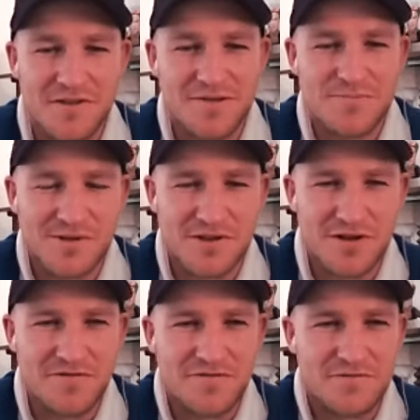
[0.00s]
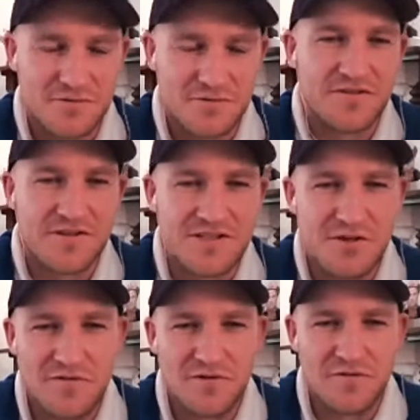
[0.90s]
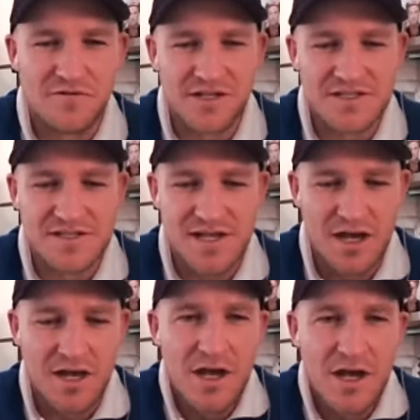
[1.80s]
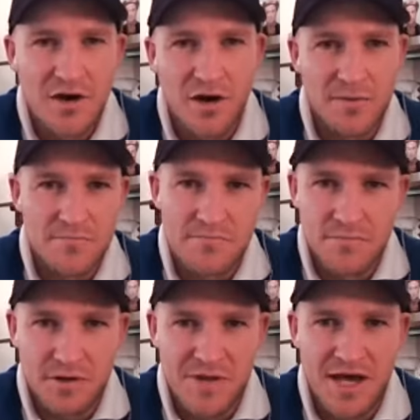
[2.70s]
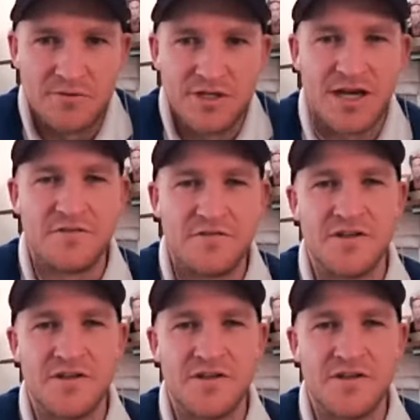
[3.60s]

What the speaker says: I think probably definitely lifelong friends. I'm mad on the AFL as well.